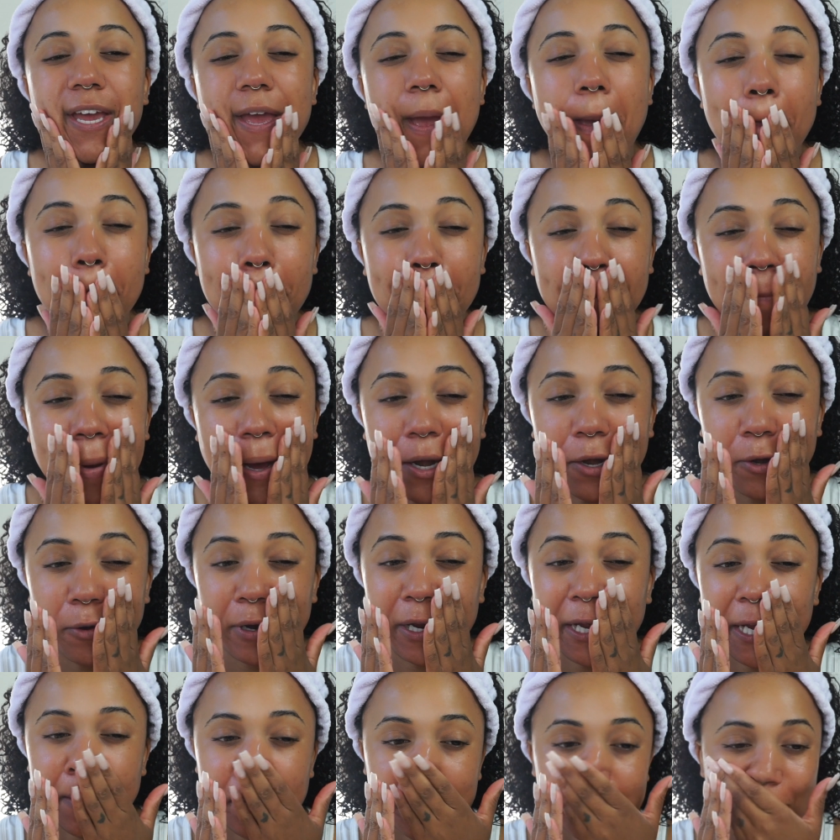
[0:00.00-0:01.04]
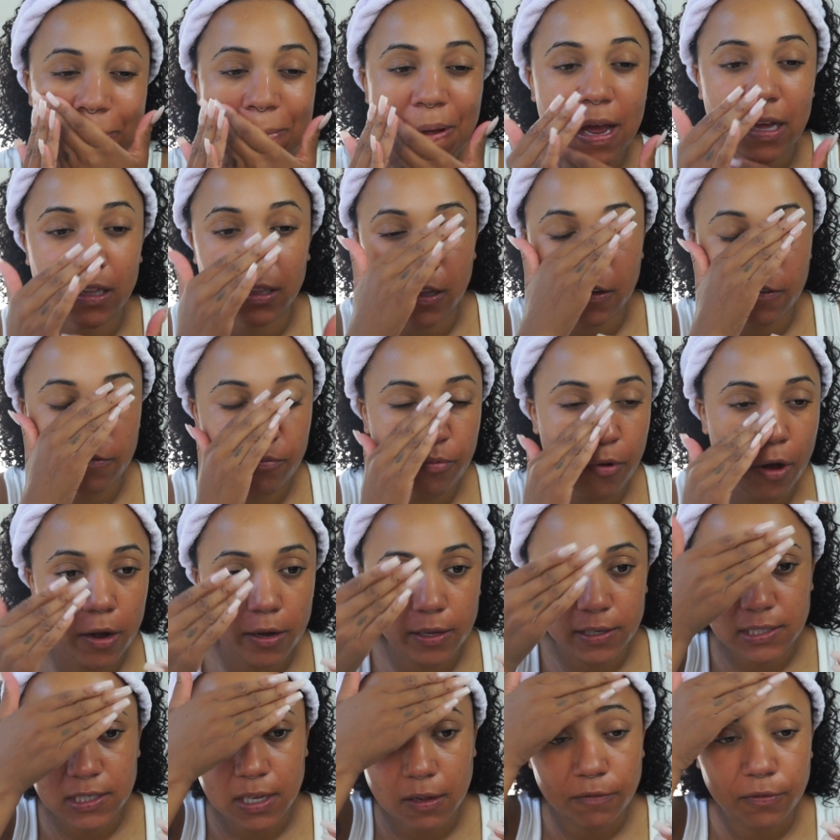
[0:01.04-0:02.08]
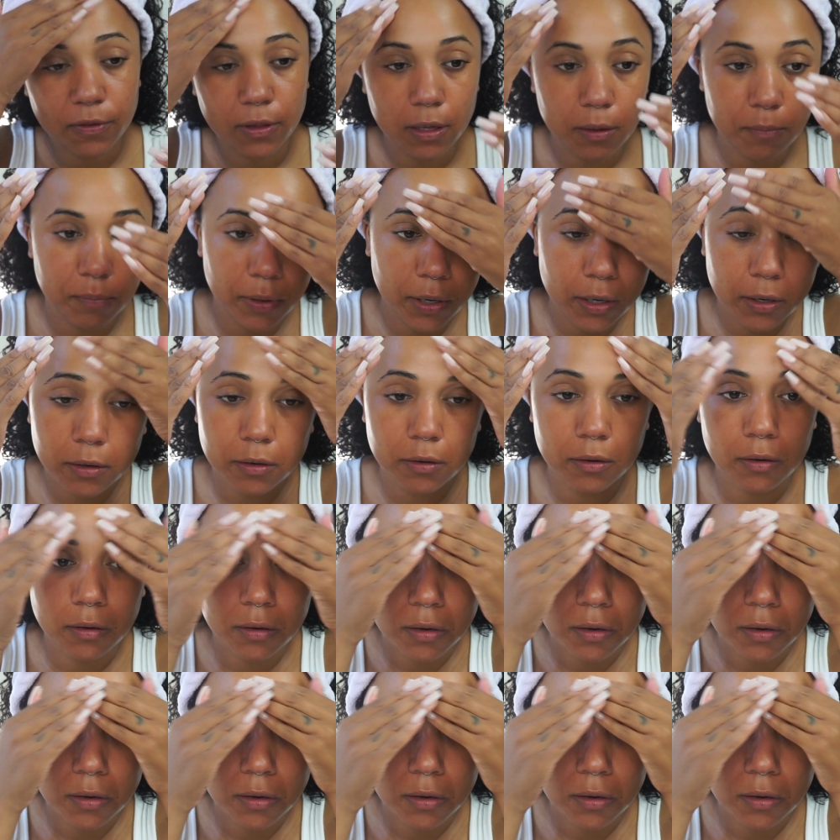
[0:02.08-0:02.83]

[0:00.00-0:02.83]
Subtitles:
and buttery. I love products that feel like butter.